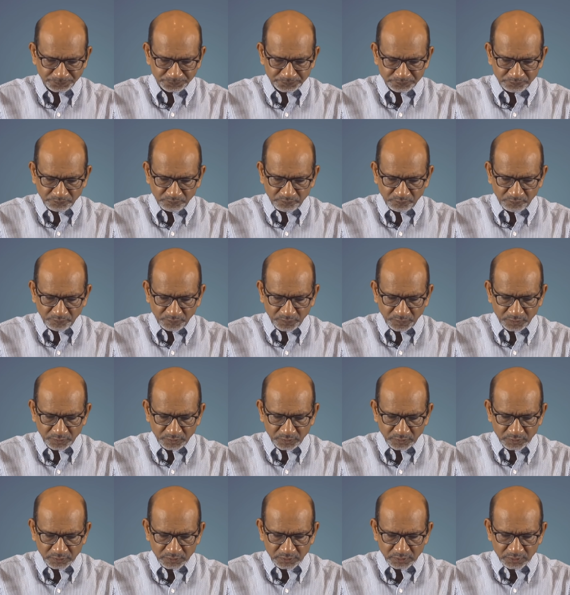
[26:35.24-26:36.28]

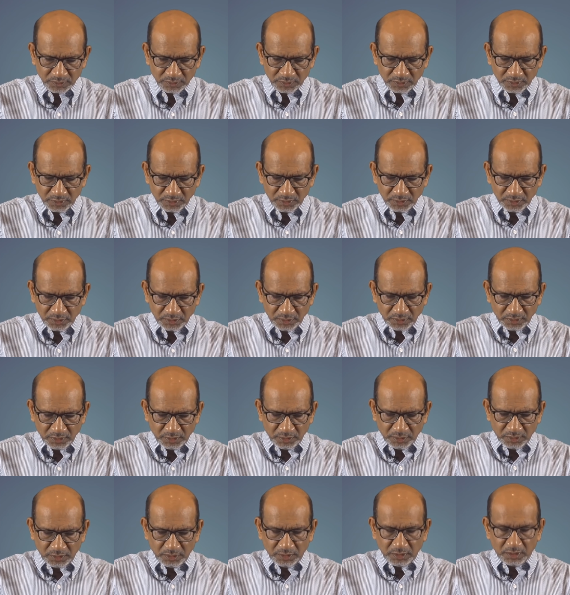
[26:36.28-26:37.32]

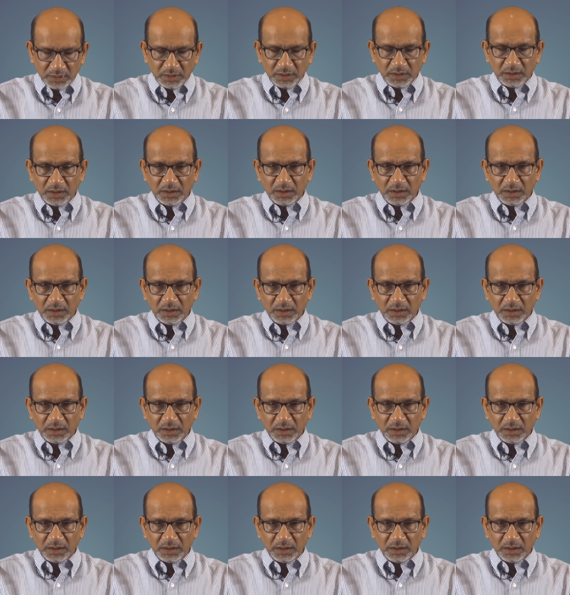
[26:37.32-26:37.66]
Nothing is said.